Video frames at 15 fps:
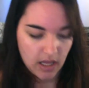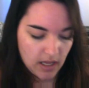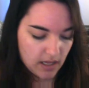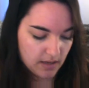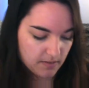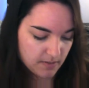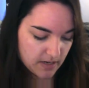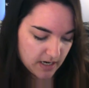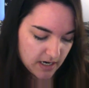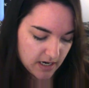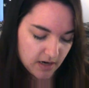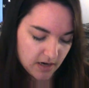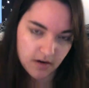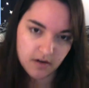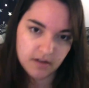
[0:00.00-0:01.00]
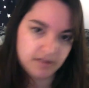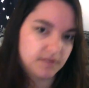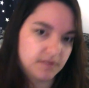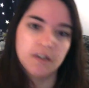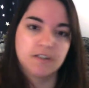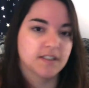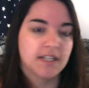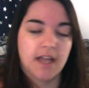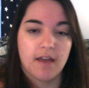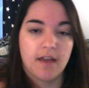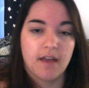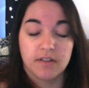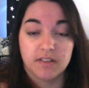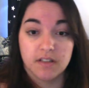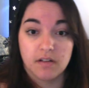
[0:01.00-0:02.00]
in my hair as far as like heavy
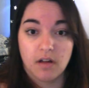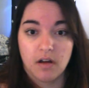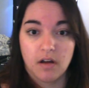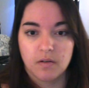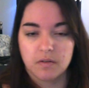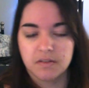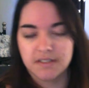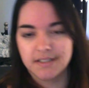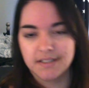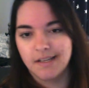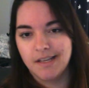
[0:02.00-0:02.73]
silicones.